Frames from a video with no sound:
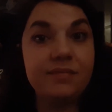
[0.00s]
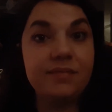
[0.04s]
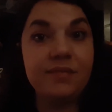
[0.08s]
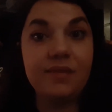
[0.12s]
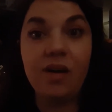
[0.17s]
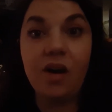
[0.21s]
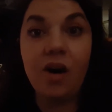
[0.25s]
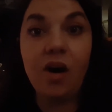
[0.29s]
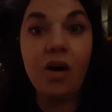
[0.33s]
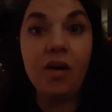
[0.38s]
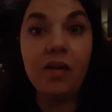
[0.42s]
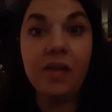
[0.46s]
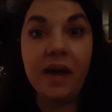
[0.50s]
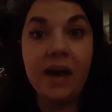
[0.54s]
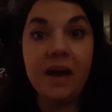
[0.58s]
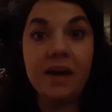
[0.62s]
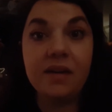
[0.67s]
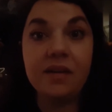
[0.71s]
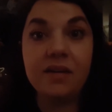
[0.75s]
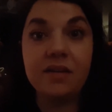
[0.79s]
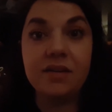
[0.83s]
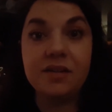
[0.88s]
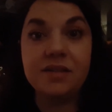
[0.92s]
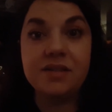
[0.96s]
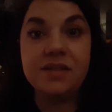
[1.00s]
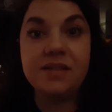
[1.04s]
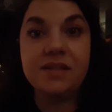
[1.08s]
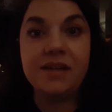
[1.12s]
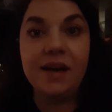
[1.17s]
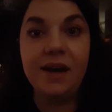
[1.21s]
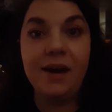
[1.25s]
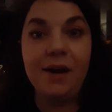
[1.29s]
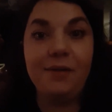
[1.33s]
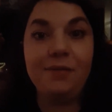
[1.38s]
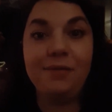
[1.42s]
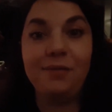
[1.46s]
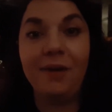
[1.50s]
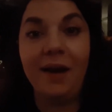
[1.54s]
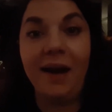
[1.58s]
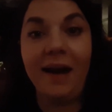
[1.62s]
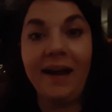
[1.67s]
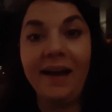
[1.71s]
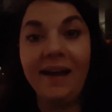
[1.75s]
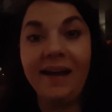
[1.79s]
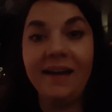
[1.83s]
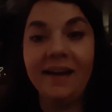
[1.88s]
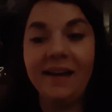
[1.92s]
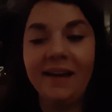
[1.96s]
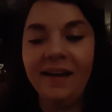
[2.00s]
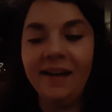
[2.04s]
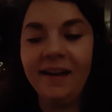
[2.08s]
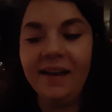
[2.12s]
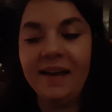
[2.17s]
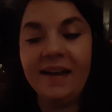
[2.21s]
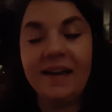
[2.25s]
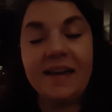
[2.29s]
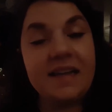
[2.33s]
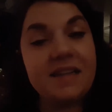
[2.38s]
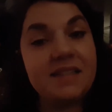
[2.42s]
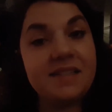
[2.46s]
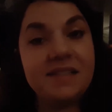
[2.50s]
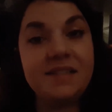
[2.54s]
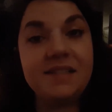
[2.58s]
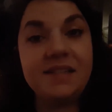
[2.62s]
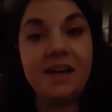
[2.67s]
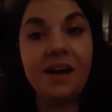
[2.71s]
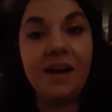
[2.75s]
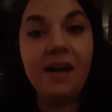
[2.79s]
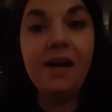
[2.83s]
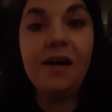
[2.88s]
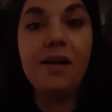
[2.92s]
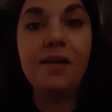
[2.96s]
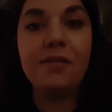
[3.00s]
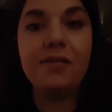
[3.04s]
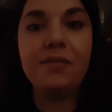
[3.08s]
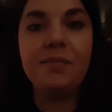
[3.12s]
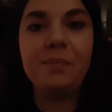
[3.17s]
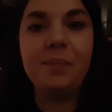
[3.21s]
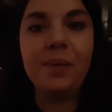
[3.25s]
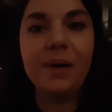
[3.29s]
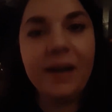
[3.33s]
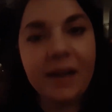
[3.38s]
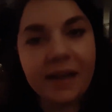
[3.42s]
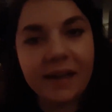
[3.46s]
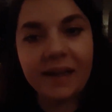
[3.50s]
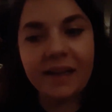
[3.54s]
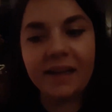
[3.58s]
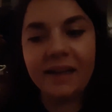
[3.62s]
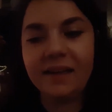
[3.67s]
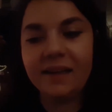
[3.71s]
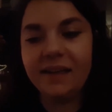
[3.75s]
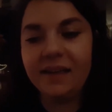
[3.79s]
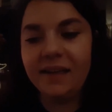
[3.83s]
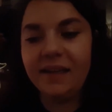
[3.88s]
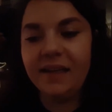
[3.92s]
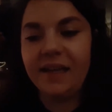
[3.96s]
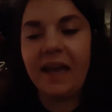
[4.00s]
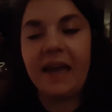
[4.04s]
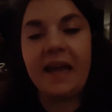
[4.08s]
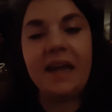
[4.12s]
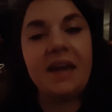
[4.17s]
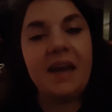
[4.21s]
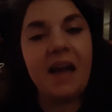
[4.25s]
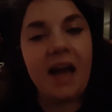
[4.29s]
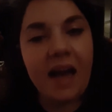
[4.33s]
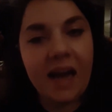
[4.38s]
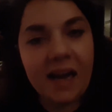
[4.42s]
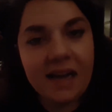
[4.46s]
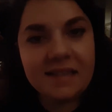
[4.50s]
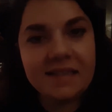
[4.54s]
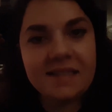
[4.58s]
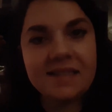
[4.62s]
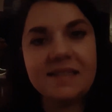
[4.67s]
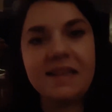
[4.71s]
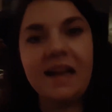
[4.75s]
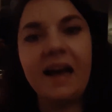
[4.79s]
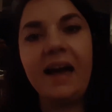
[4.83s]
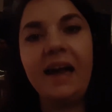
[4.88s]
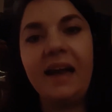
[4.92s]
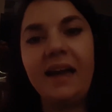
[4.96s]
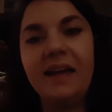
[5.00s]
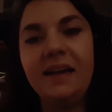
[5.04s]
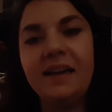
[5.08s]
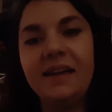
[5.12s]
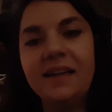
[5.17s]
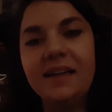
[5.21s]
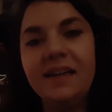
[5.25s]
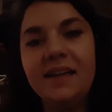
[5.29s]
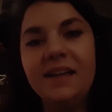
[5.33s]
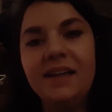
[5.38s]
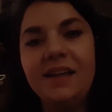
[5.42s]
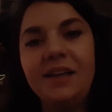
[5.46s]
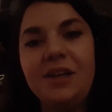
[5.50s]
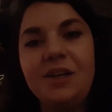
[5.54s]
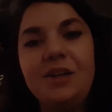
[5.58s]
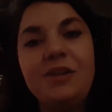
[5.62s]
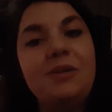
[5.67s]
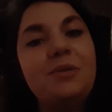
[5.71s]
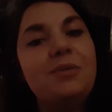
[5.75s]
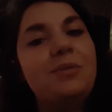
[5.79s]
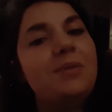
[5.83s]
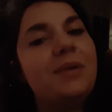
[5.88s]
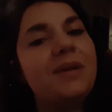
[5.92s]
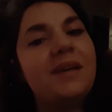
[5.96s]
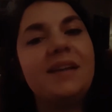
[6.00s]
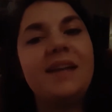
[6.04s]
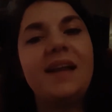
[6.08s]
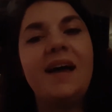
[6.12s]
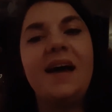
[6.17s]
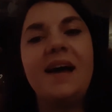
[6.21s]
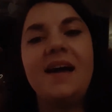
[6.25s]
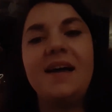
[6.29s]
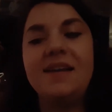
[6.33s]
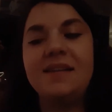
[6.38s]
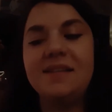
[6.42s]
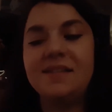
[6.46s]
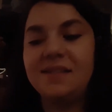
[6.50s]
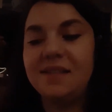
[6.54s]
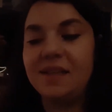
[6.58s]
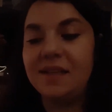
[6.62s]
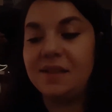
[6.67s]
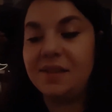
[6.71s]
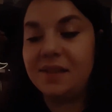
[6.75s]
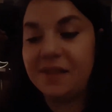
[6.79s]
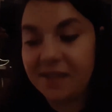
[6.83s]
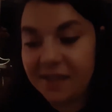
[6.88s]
all that good stuff, right? It's tough, but in hindsight, you realize that